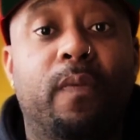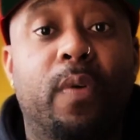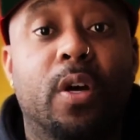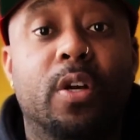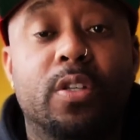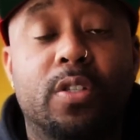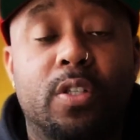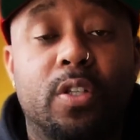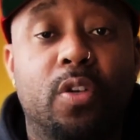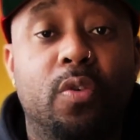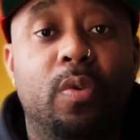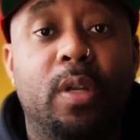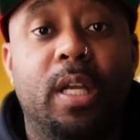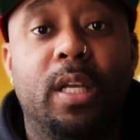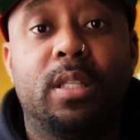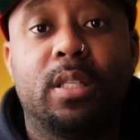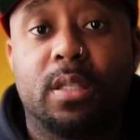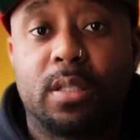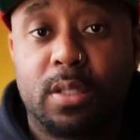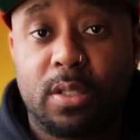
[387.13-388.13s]
First, you
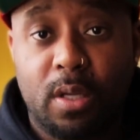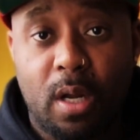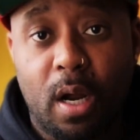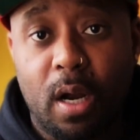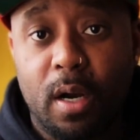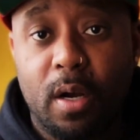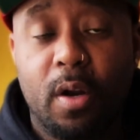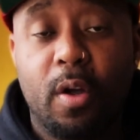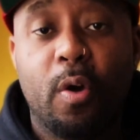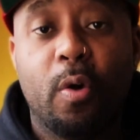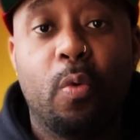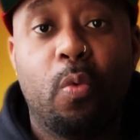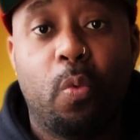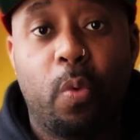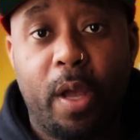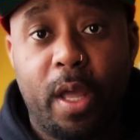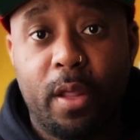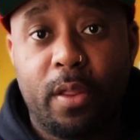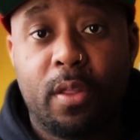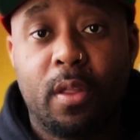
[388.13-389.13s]
need to start
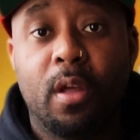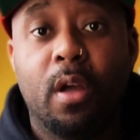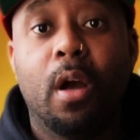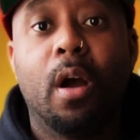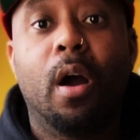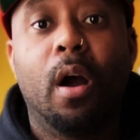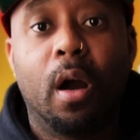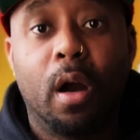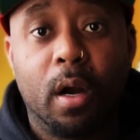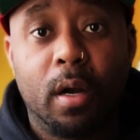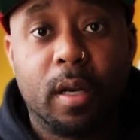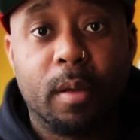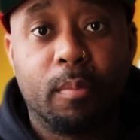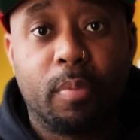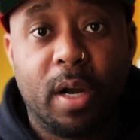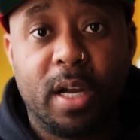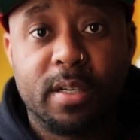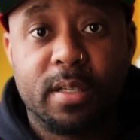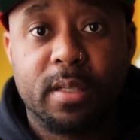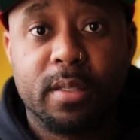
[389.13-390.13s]
with earned
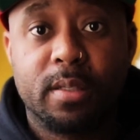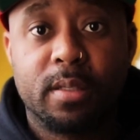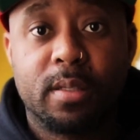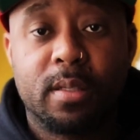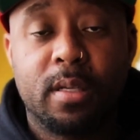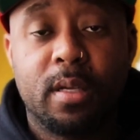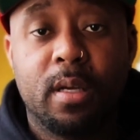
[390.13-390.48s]
impressions.